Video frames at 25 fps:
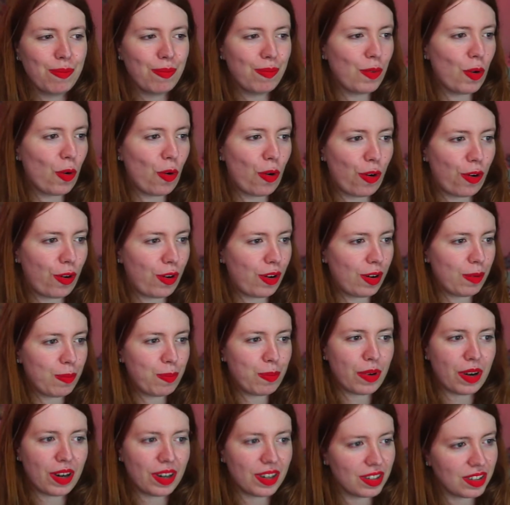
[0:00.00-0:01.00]
or a
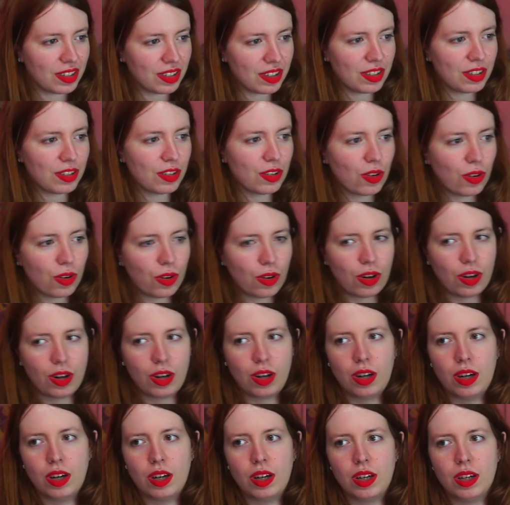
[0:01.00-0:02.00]
partner
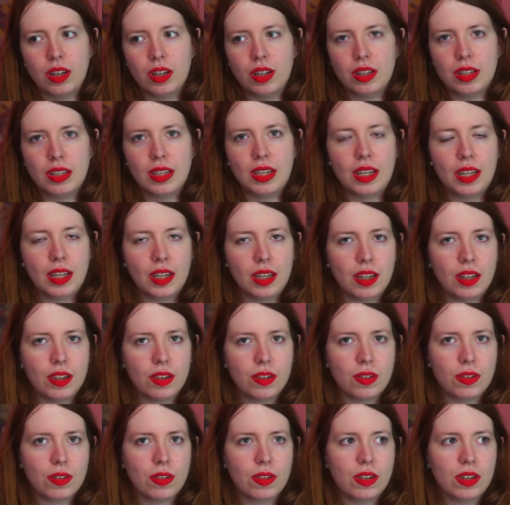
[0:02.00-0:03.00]
or a kid,
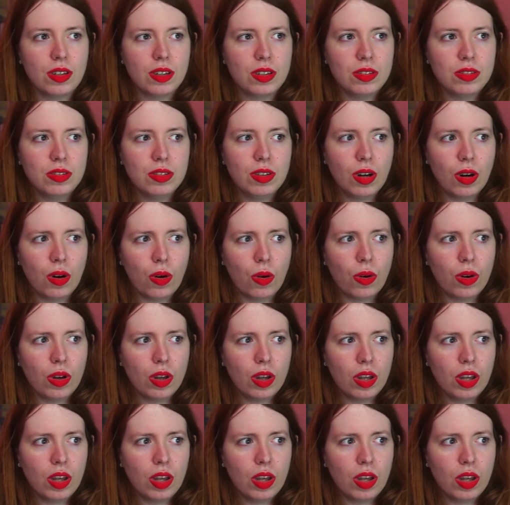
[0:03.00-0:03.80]
or no.